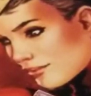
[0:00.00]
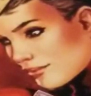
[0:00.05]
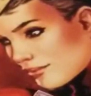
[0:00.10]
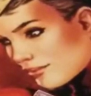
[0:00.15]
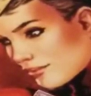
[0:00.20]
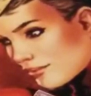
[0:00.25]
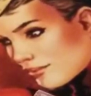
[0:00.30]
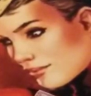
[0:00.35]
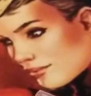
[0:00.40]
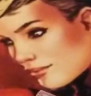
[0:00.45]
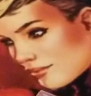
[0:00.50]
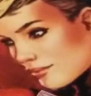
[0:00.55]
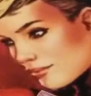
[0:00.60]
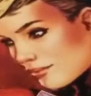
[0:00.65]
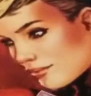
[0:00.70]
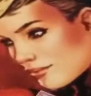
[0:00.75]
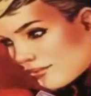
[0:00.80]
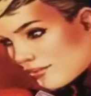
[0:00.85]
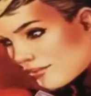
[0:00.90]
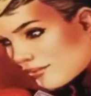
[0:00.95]

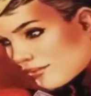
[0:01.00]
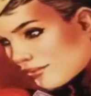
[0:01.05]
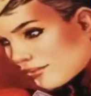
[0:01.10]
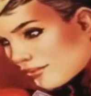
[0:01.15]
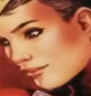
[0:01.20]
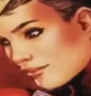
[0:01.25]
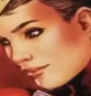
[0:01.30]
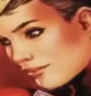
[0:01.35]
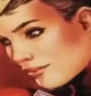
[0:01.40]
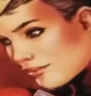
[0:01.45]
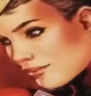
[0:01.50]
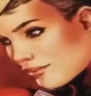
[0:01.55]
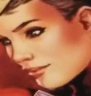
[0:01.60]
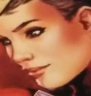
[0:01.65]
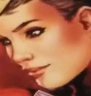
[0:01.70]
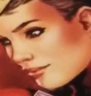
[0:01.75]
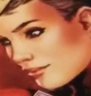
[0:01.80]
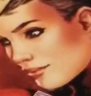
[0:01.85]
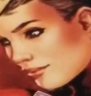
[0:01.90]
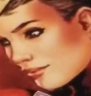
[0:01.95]

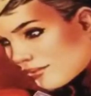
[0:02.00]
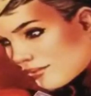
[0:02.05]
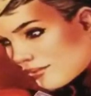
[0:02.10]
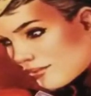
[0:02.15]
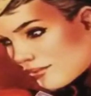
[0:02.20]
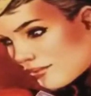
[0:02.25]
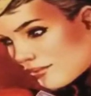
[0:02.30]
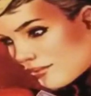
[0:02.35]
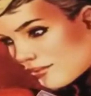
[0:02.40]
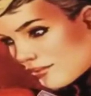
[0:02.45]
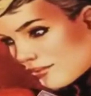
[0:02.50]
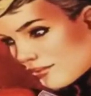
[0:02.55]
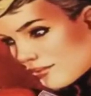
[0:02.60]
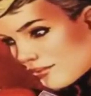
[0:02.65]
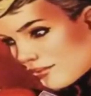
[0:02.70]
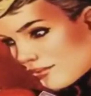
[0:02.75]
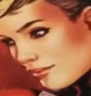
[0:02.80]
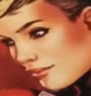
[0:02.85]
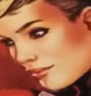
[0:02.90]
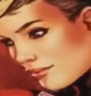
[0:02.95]

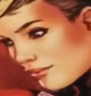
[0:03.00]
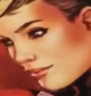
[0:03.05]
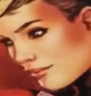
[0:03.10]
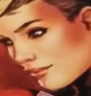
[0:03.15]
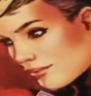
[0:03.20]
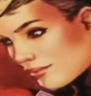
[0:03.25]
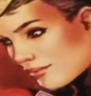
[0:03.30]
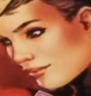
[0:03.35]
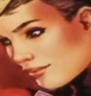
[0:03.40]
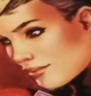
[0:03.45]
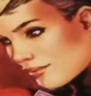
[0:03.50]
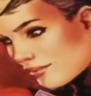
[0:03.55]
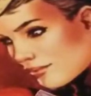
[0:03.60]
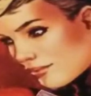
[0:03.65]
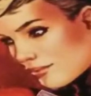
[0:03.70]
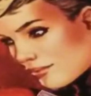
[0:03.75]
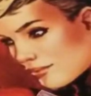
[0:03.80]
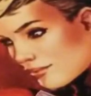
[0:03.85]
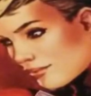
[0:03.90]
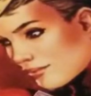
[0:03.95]

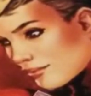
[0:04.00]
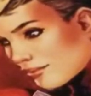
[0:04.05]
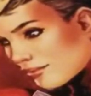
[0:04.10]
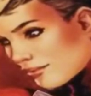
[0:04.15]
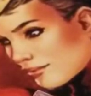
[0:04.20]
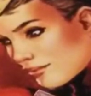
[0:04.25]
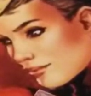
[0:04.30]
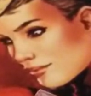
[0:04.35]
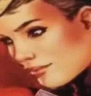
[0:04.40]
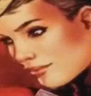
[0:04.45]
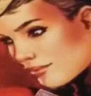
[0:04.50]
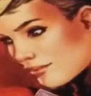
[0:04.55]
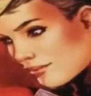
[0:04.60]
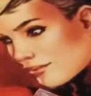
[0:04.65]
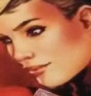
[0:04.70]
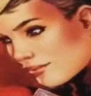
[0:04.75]
Nothing is said.